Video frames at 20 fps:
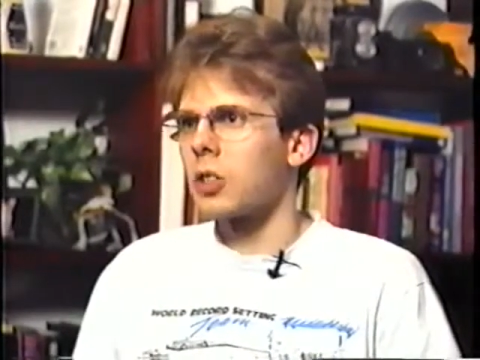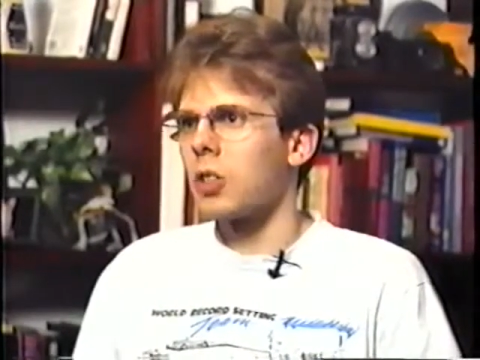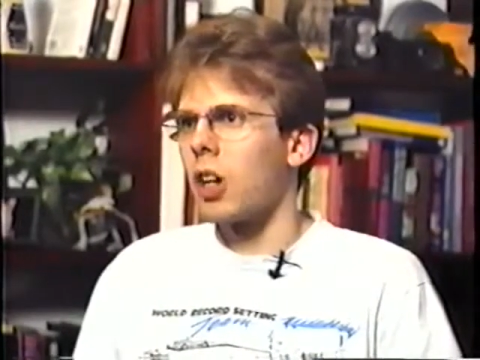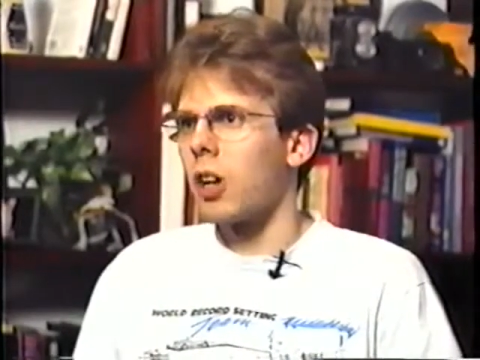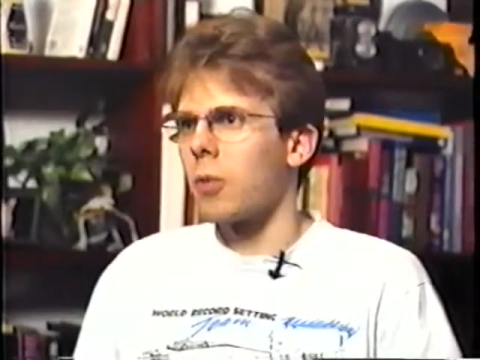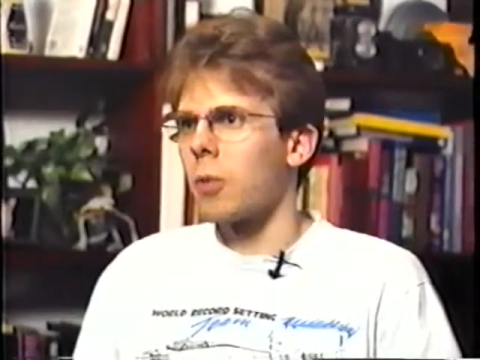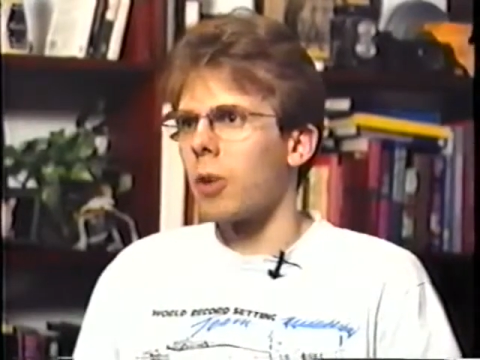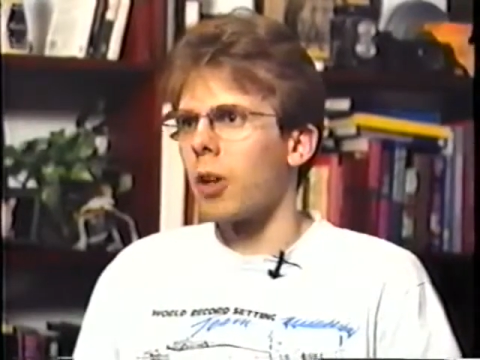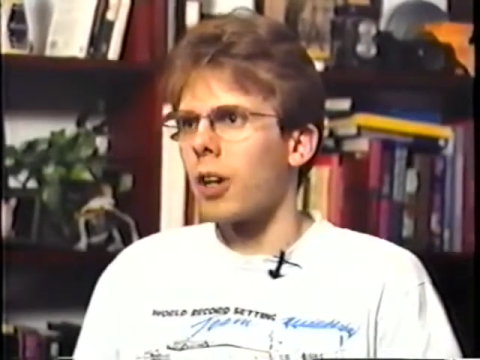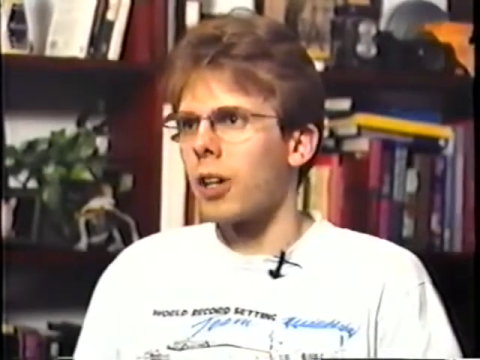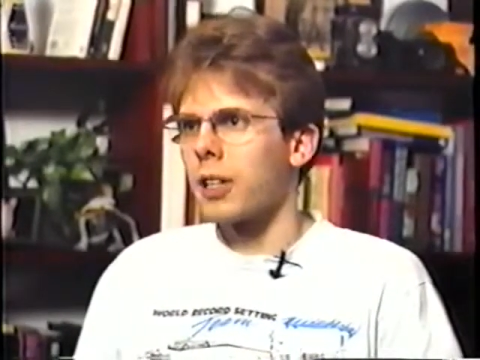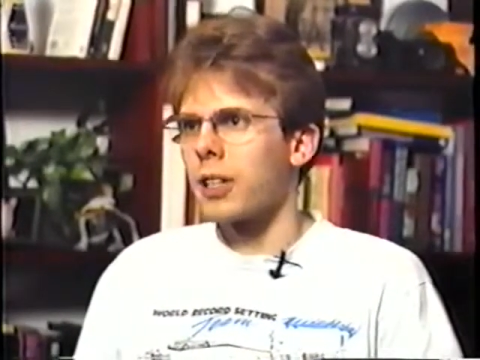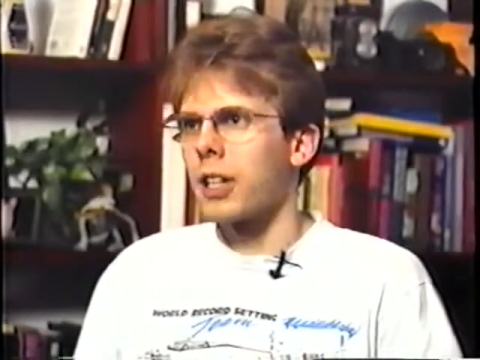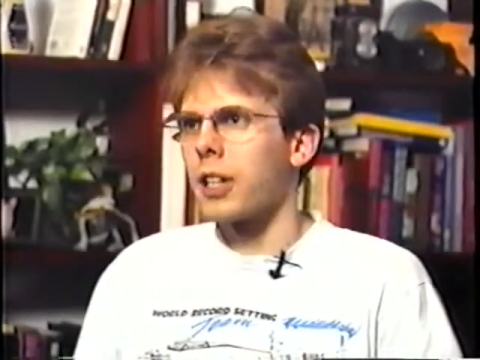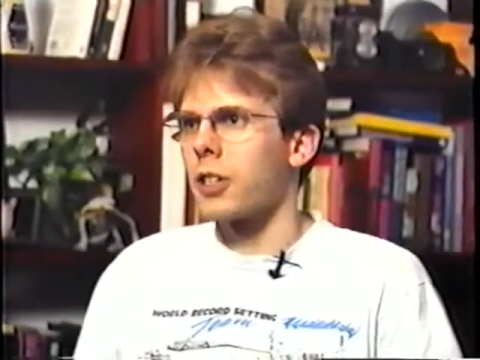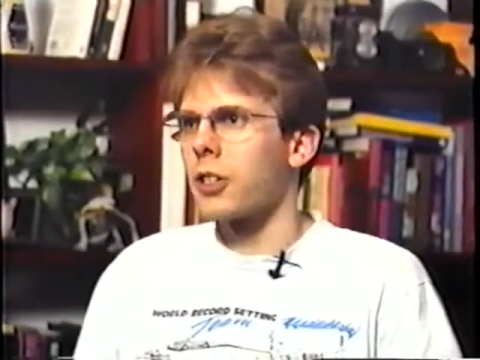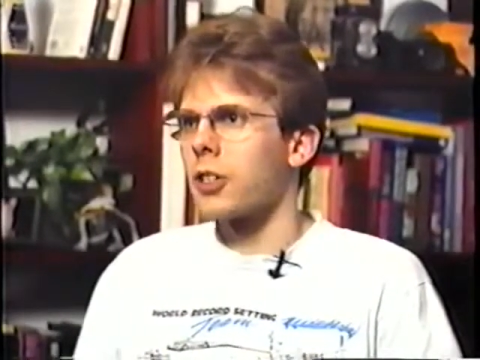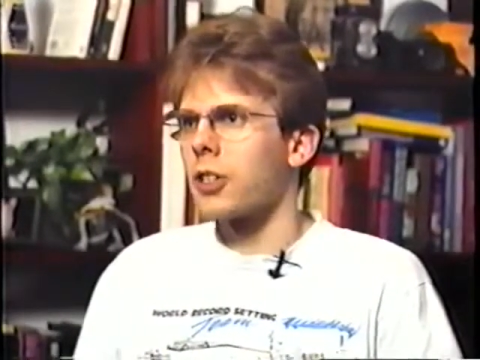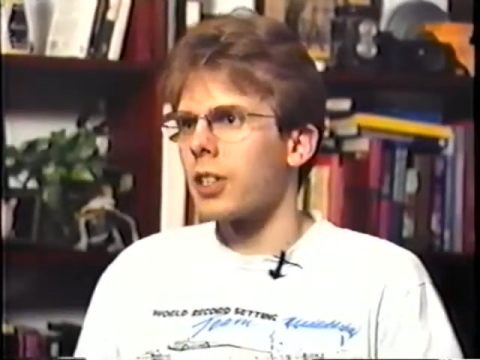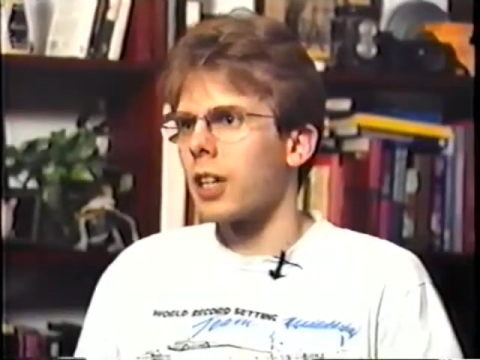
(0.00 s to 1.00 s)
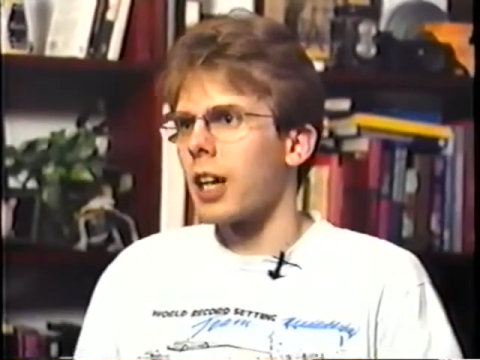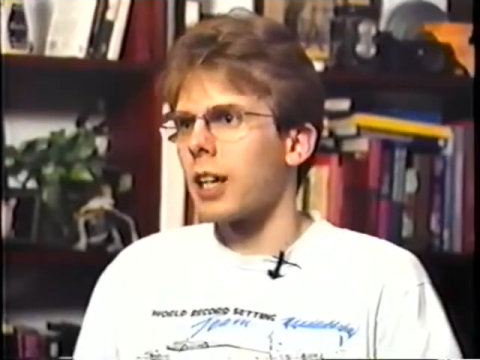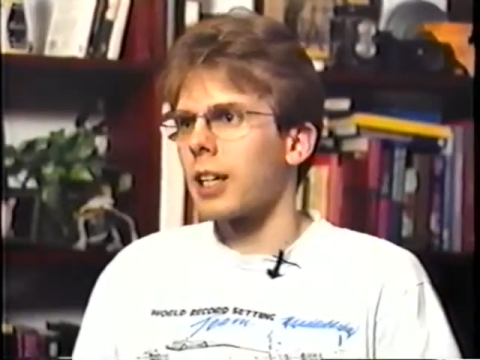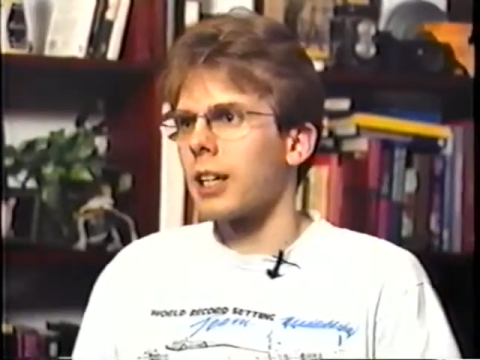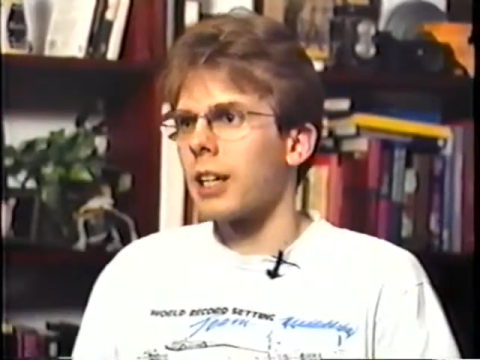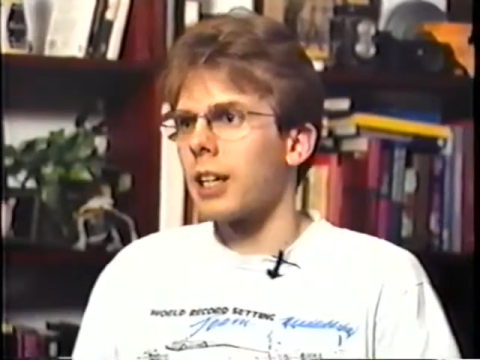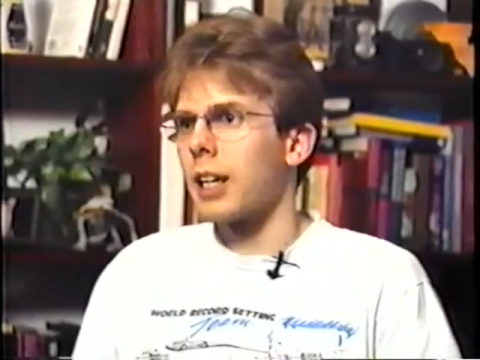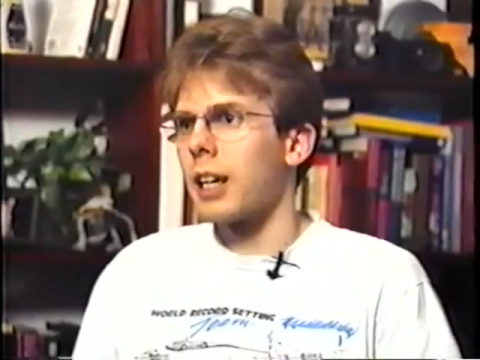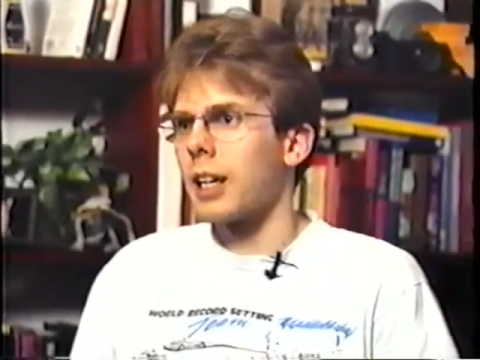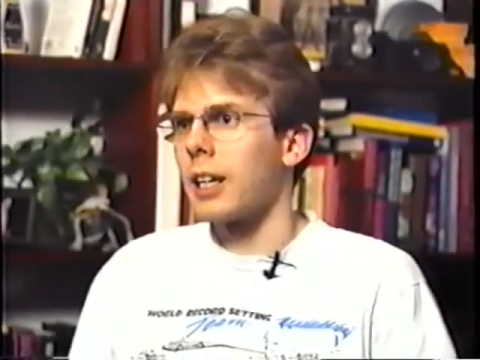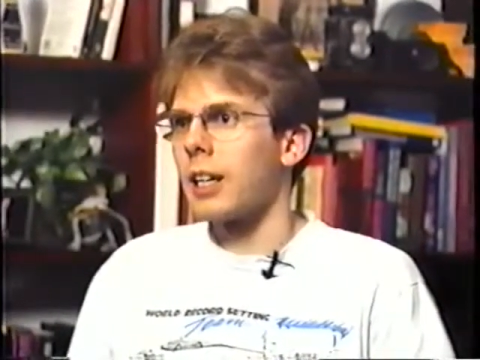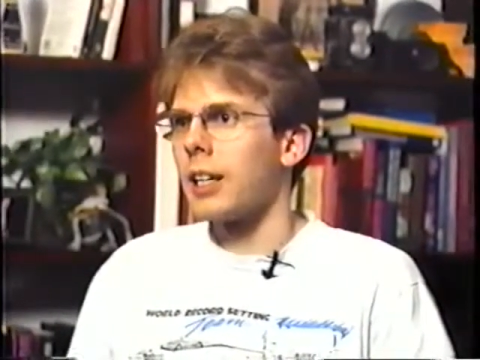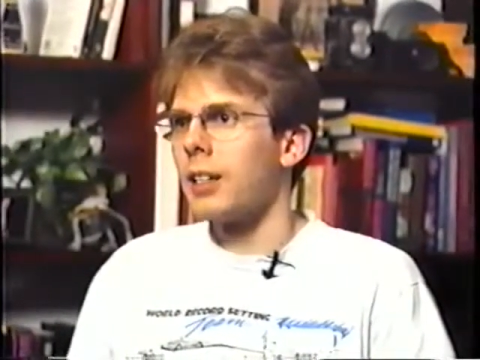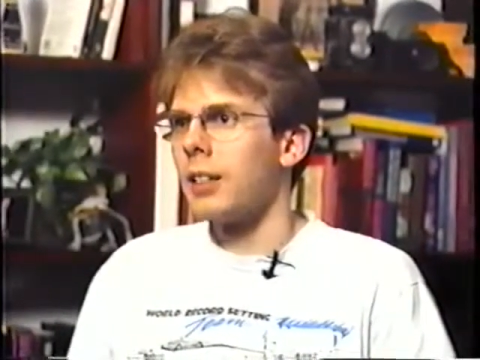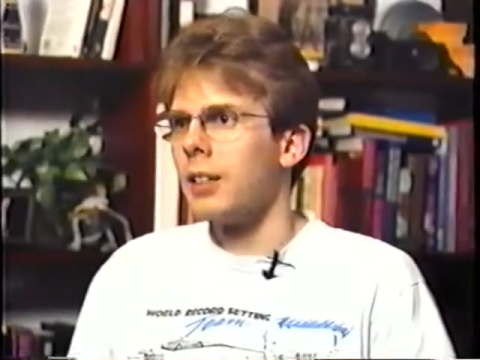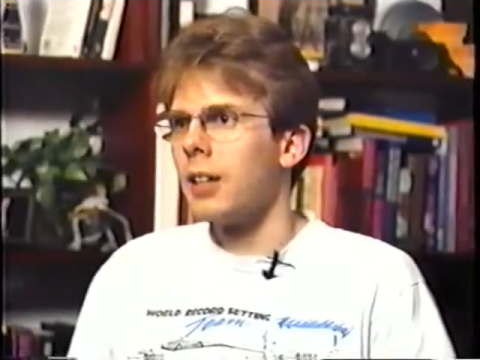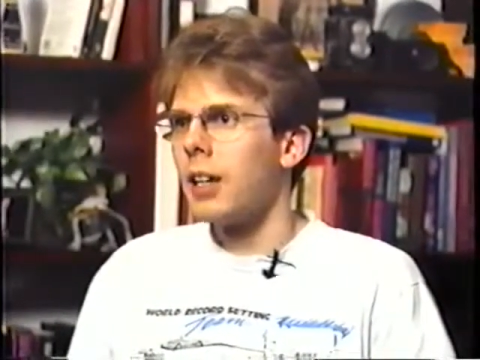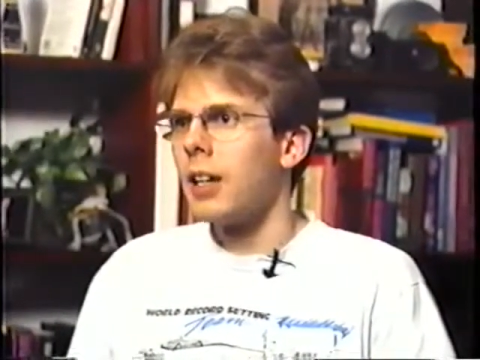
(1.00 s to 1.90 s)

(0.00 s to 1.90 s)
software architecture is not going to cut it.